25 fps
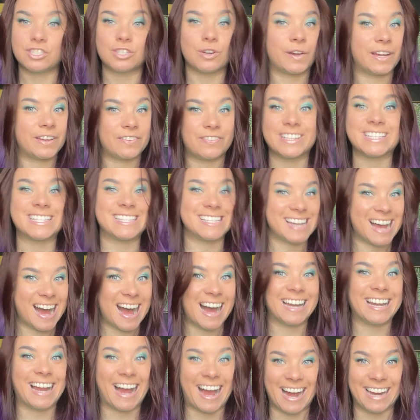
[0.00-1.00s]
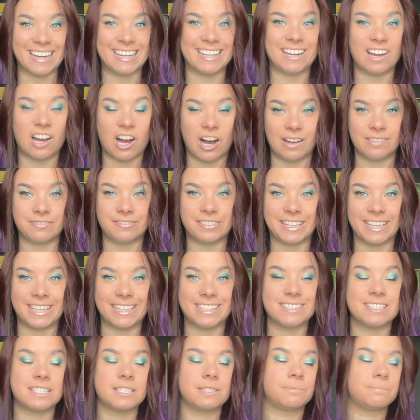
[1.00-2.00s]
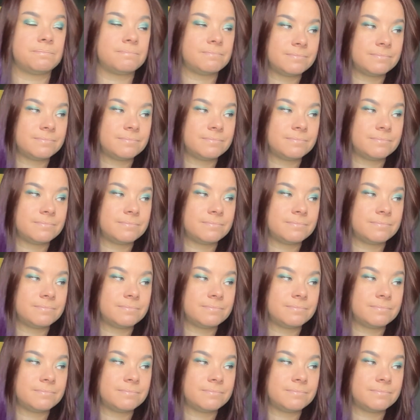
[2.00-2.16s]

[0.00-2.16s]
So if it's not adding confidence,